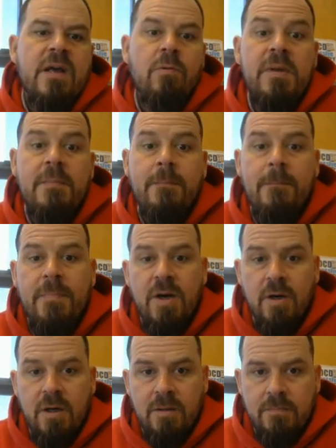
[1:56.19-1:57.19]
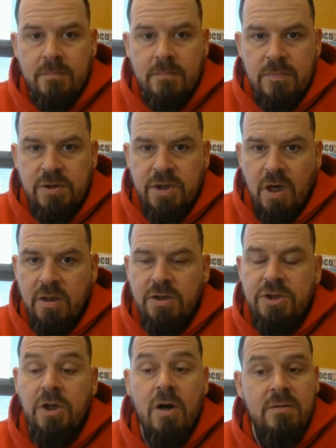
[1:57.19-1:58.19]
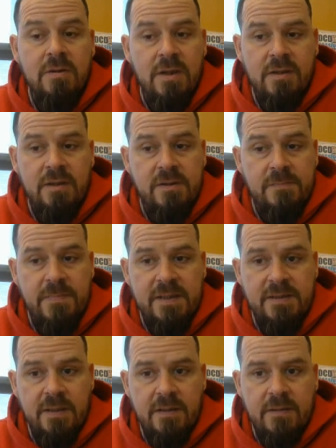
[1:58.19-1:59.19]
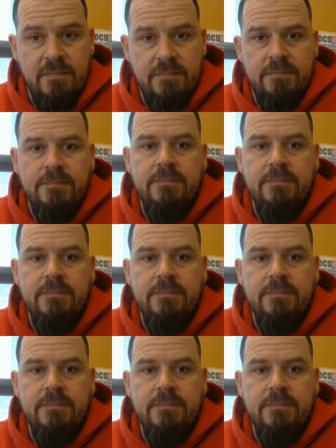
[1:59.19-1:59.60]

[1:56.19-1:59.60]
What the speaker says: They will be bitter. Dark chocolate is basic.